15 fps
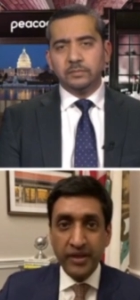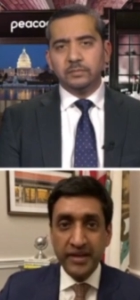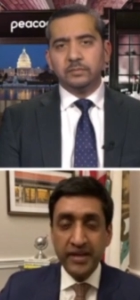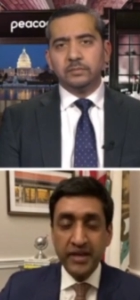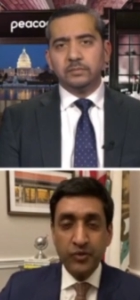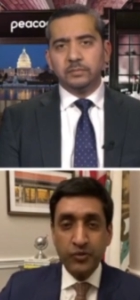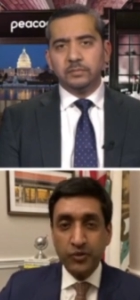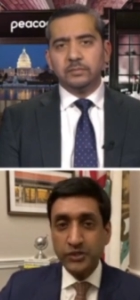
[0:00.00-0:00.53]

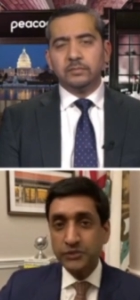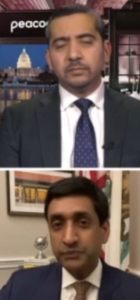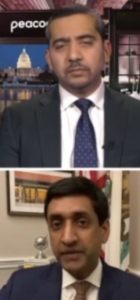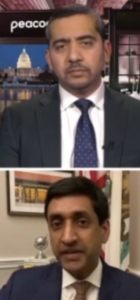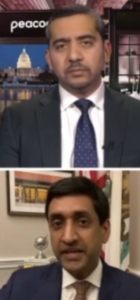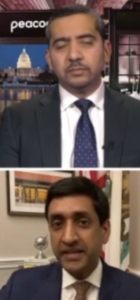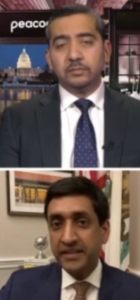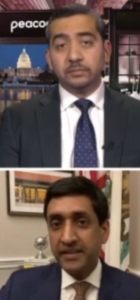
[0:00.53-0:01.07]
Speaker 1: polling, who are
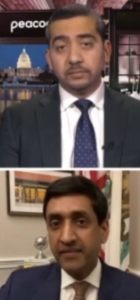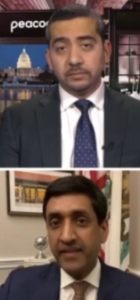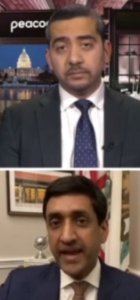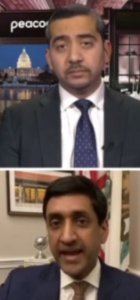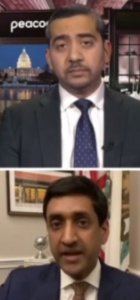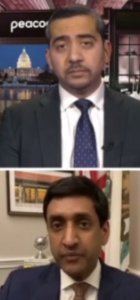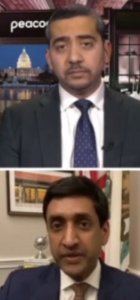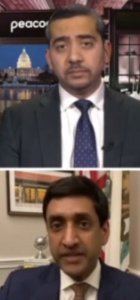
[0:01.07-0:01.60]
speaking the
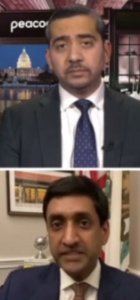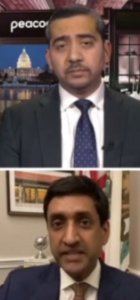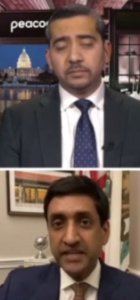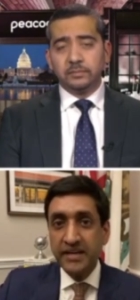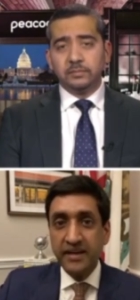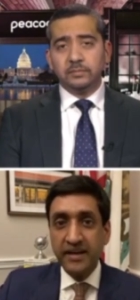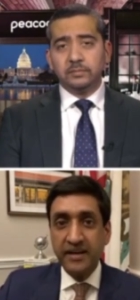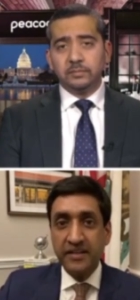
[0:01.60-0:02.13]
language
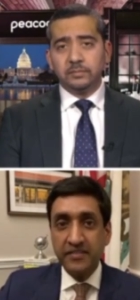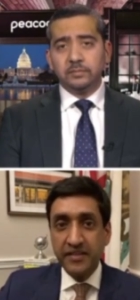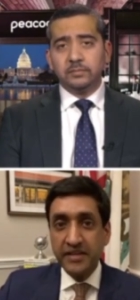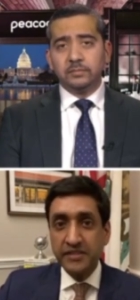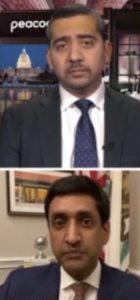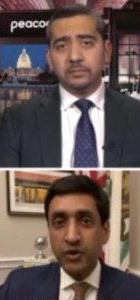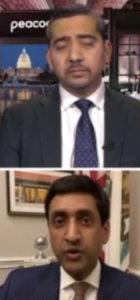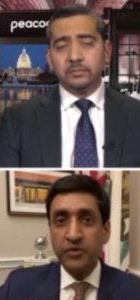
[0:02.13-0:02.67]
uh,
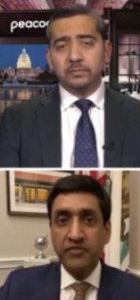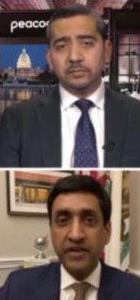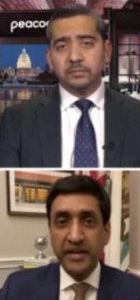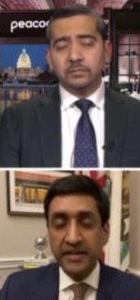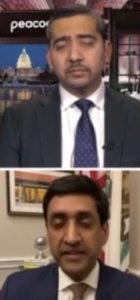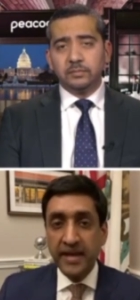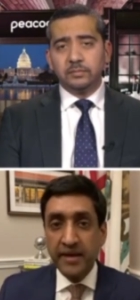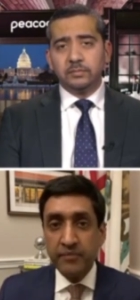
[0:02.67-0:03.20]
that is
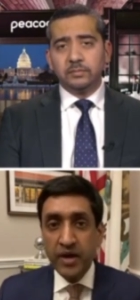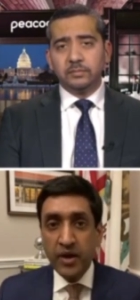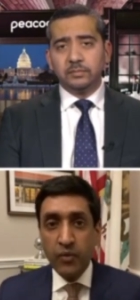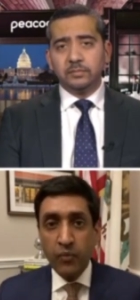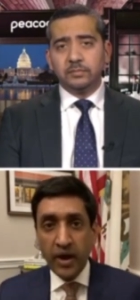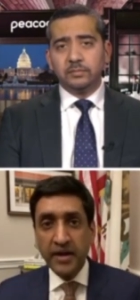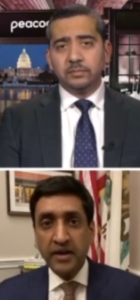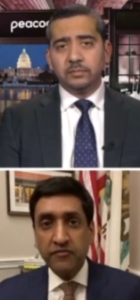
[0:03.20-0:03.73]
motivating them,
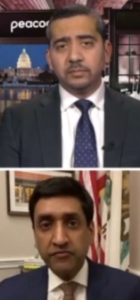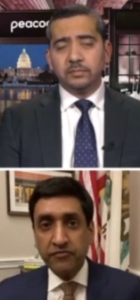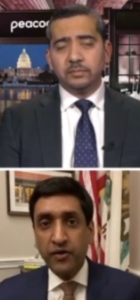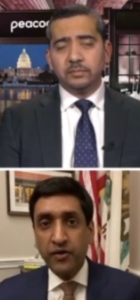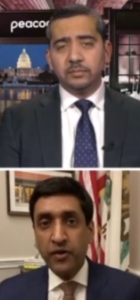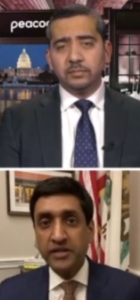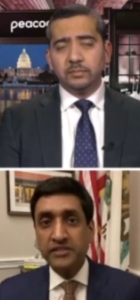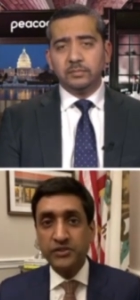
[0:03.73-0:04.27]
why not
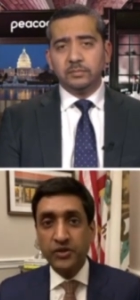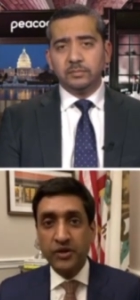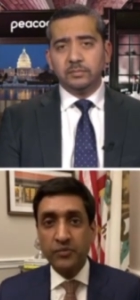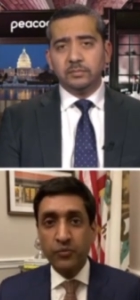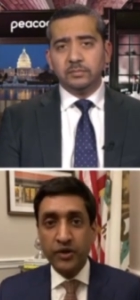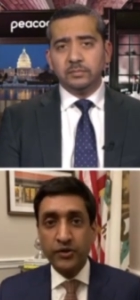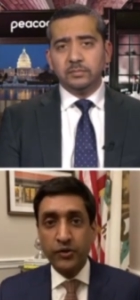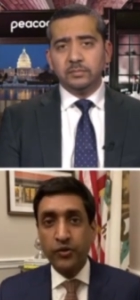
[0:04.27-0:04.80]
focus
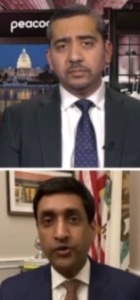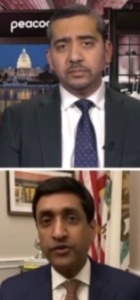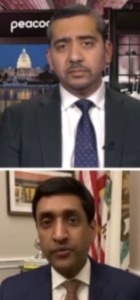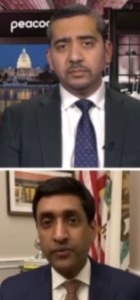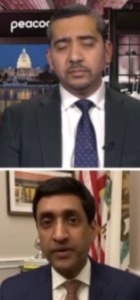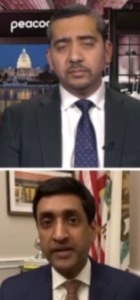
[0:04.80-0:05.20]
on what you're